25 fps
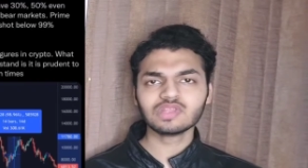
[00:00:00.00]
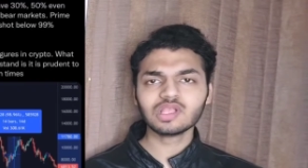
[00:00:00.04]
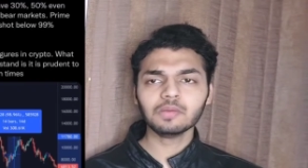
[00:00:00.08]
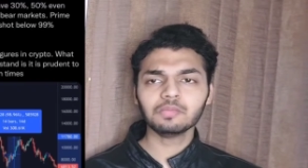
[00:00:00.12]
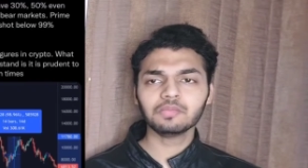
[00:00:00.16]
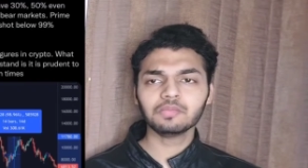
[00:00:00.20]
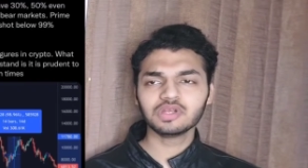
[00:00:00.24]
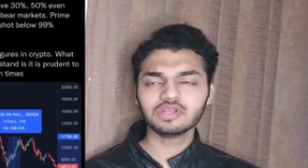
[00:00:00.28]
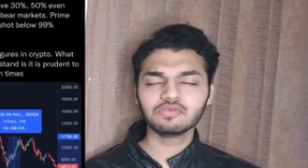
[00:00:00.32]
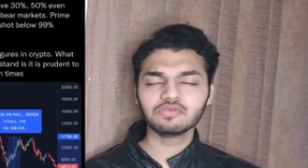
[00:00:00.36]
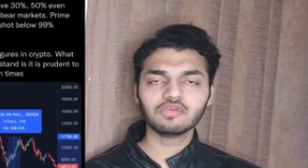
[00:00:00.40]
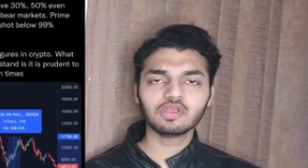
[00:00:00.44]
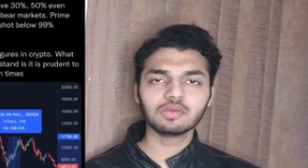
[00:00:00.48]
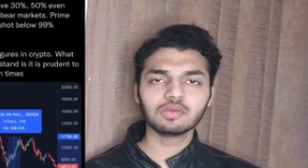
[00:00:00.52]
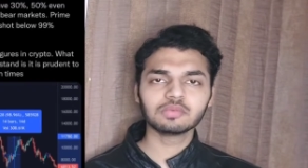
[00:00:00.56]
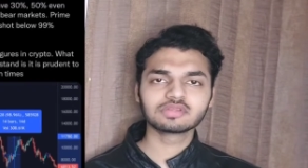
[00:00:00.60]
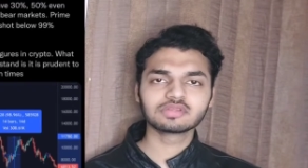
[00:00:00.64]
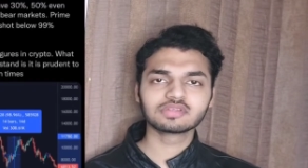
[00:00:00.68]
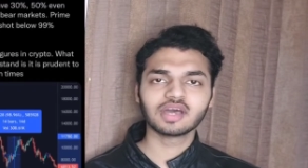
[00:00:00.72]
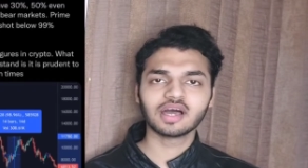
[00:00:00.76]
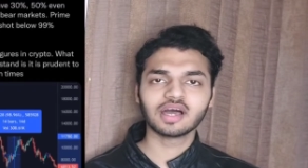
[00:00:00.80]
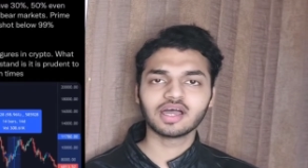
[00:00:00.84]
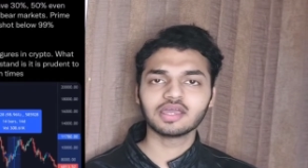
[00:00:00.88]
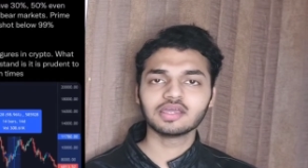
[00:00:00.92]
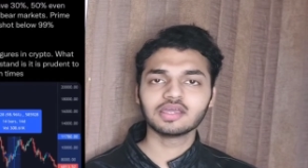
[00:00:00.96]
pretty famous
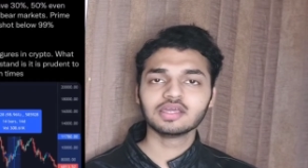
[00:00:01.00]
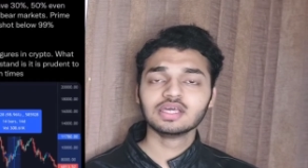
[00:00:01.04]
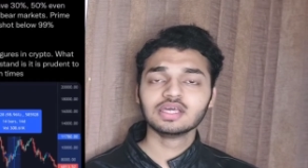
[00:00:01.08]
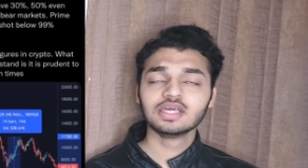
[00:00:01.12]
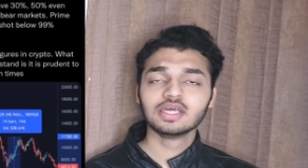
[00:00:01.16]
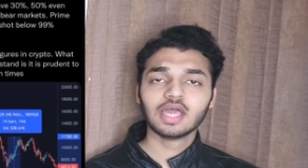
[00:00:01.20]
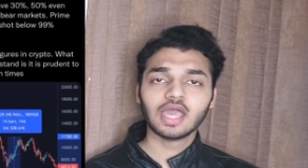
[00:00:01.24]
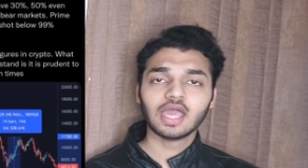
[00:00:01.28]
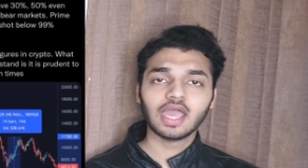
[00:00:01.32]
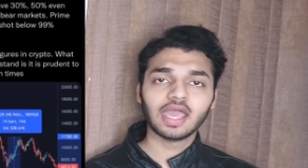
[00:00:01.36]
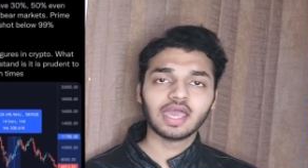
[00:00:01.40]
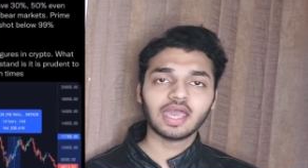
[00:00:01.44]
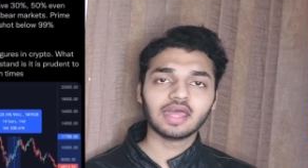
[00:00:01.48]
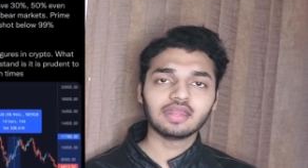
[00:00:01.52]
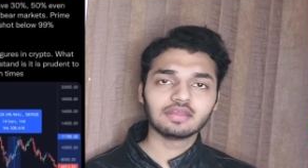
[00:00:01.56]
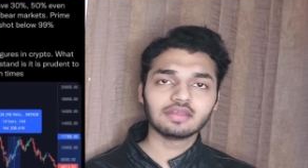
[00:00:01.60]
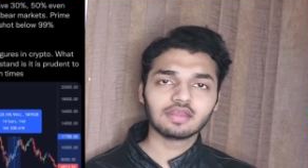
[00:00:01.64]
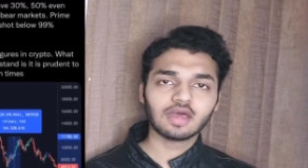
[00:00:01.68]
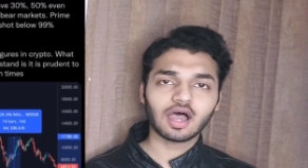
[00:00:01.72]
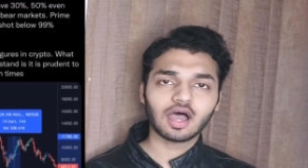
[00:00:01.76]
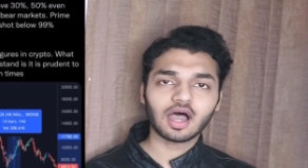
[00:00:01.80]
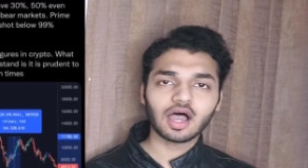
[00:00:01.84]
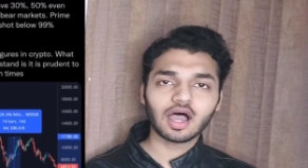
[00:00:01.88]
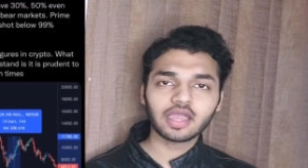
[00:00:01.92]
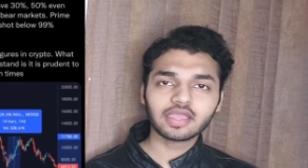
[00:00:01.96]
guy,
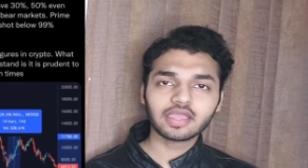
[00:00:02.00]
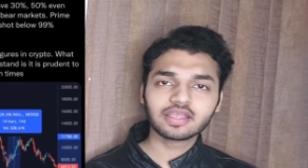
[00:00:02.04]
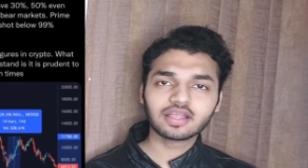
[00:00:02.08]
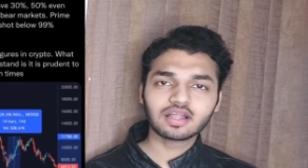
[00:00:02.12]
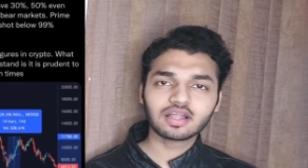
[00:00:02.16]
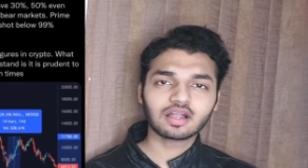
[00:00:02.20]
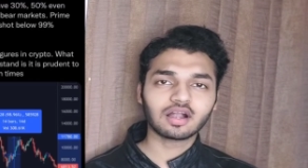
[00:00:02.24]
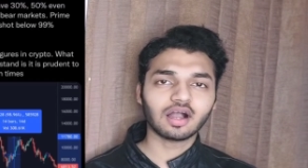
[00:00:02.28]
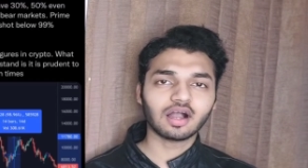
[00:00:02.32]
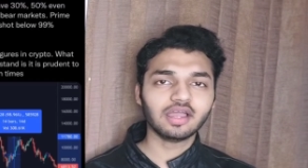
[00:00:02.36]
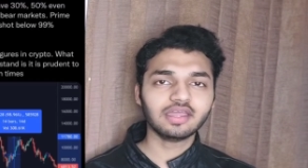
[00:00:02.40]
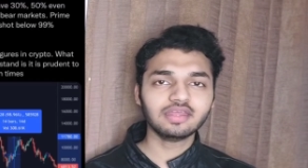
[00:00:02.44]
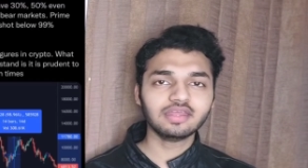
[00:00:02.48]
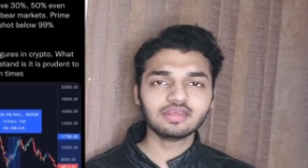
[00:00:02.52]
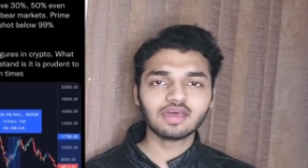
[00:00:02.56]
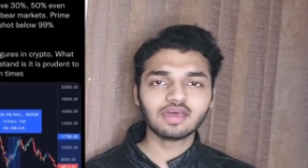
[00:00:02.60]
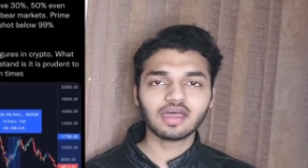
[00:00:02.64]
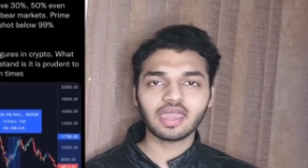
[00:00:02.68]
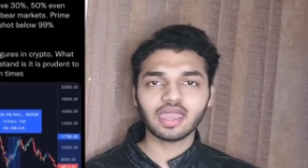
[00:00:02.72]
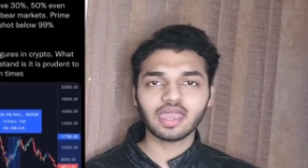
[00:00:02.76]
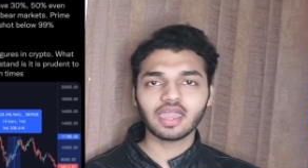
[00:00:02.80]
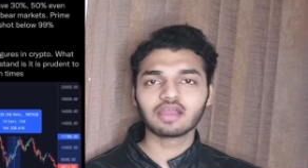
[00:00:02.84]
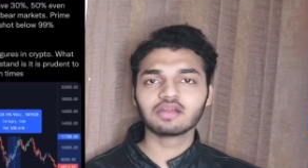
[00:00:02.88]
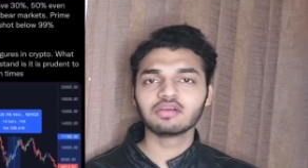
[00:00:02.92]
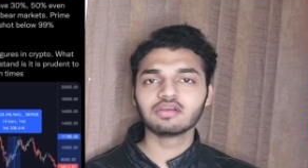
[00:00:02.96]
and I
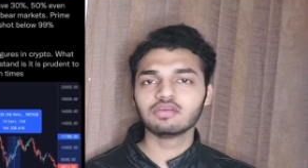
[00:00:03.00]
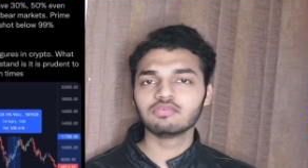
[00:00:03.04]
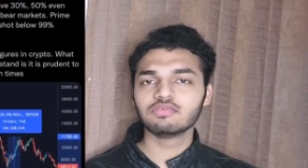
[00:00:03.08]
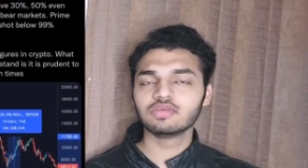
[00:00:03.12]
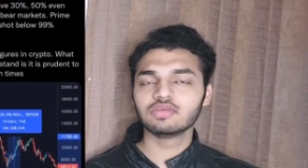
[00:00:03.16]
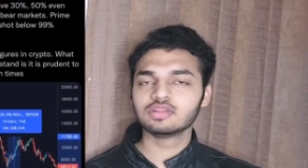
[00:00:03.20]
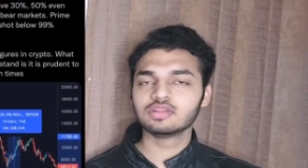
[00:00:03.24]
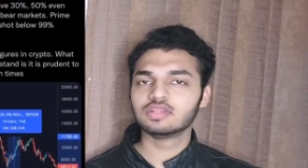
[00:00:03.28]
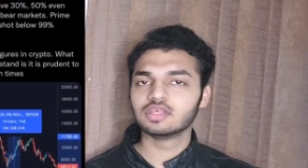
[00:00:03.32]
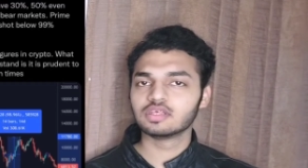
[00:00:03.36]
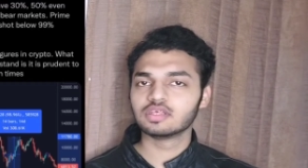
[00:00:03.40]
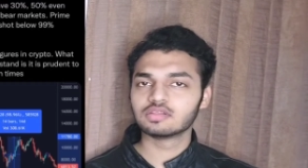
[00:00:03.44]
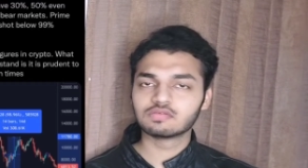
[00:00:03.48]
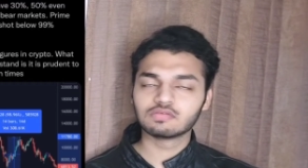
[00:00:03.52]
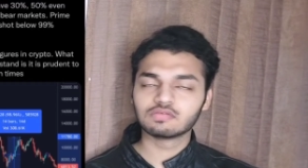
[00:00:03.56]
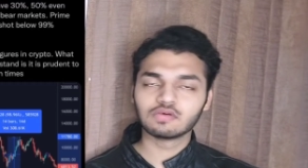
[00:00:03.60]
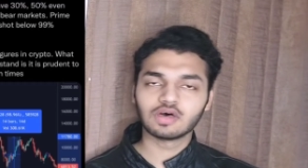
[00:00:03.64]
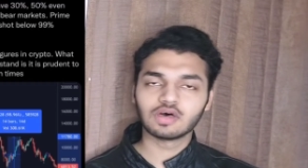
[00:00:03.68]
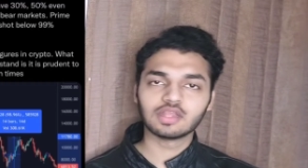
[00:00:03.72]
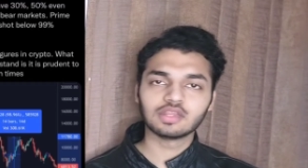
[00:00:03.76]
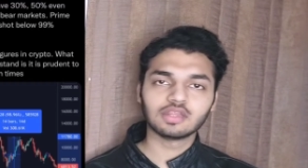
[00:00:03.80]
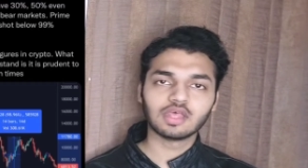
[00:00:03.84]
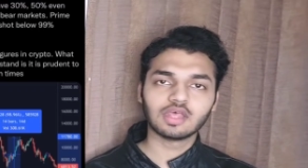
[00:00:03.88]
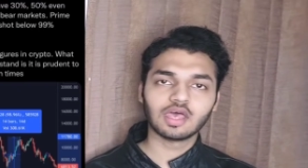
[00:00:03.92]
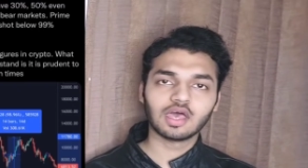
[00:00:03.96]
kinda agree with this
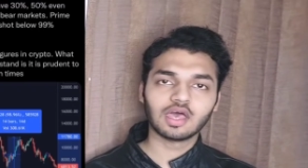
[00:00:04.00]
one.